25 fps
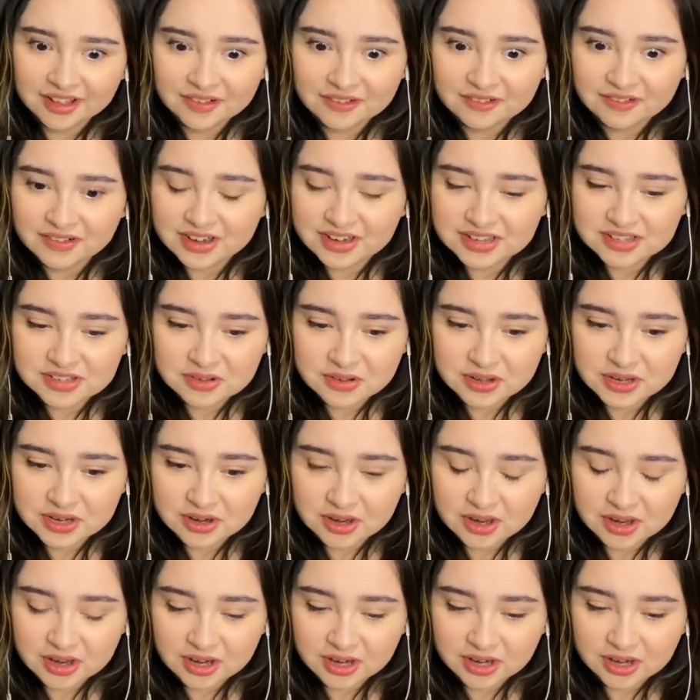What is going
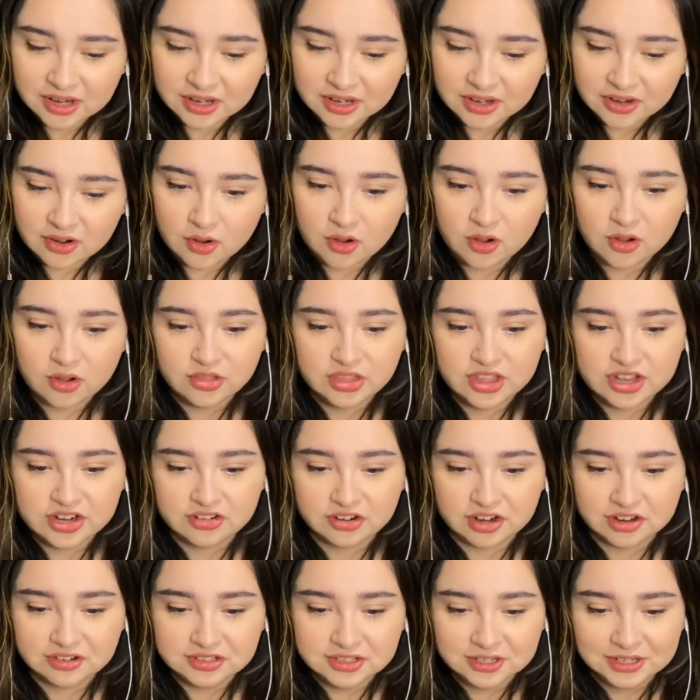on? Oh, they
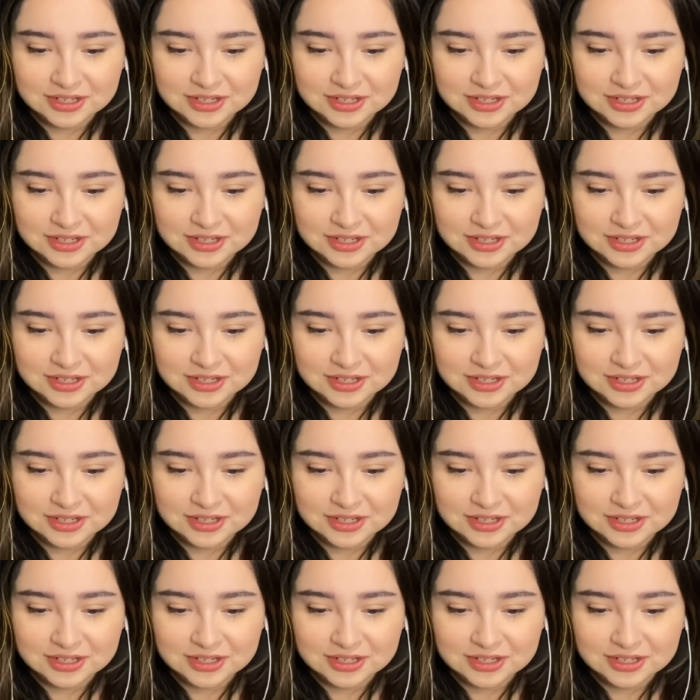drunk?